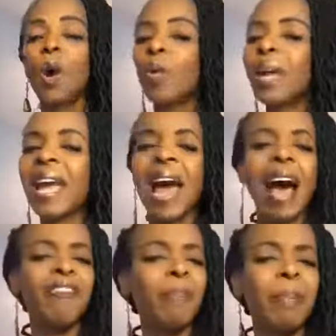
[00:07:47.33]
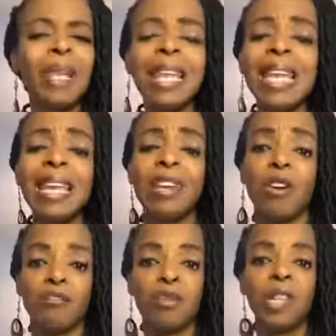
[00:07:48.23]
We have plenty
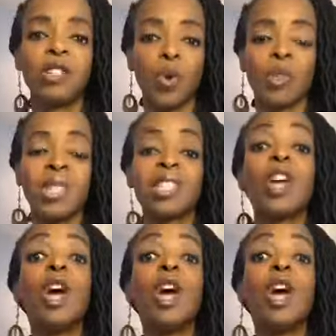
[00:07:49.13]
of resources